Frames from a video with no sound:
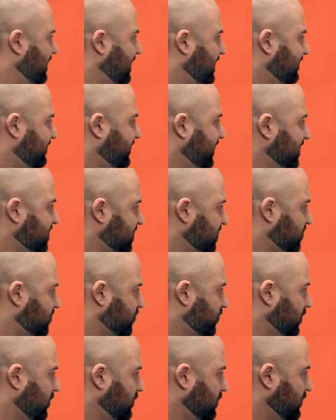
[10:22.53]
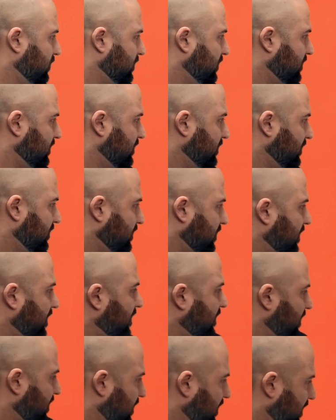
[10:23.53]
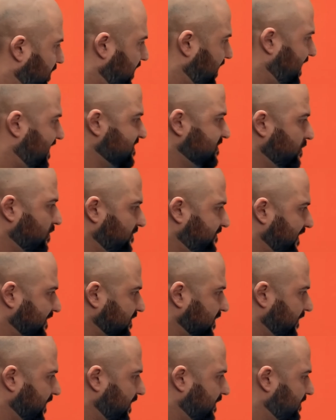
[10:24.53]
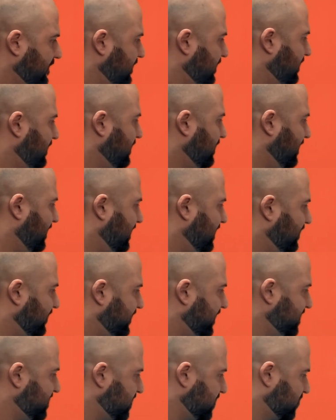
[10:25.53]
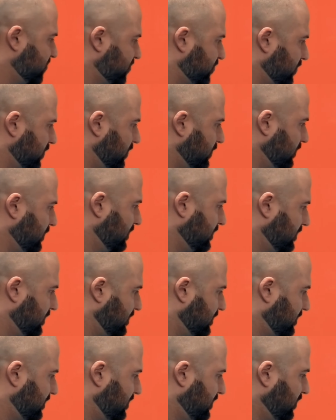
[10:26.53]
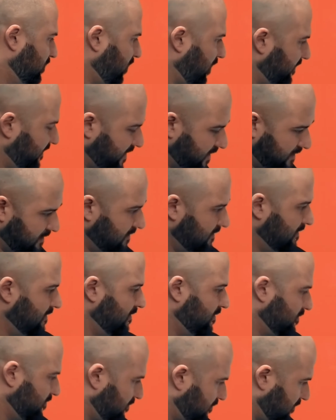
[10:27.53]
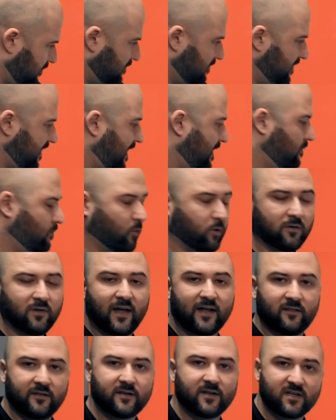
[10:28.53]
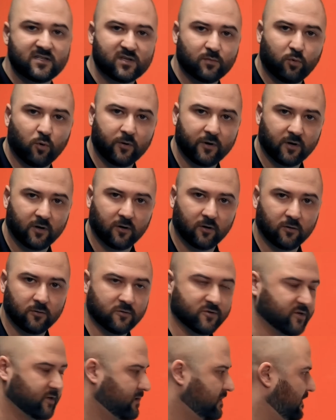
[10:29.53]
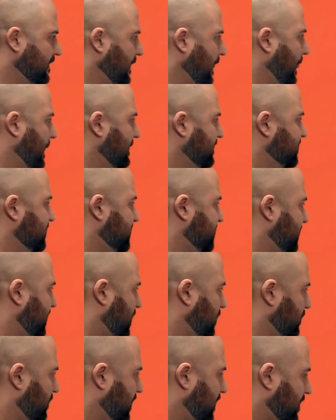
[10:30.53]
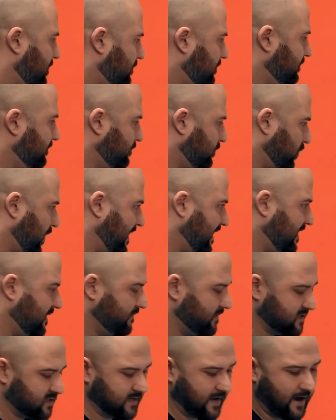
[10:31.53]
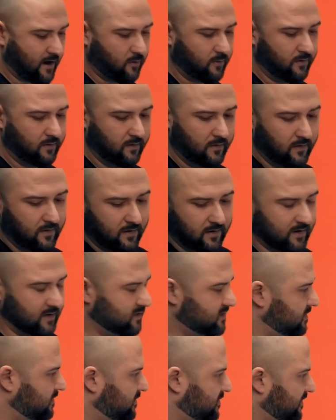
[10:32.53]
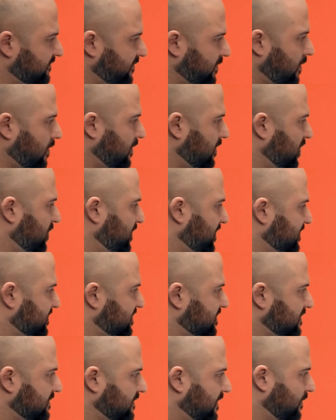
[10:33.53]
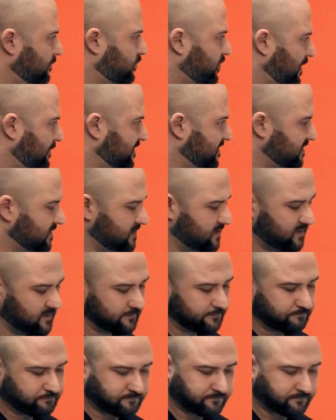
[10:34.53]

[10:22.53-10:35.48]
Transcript: If this is true, it has no effect on that. If this is true, well then, yeah, more than likely it does support your conclusion. So you see I'm, I'm breaking this down into your different arguments and premises.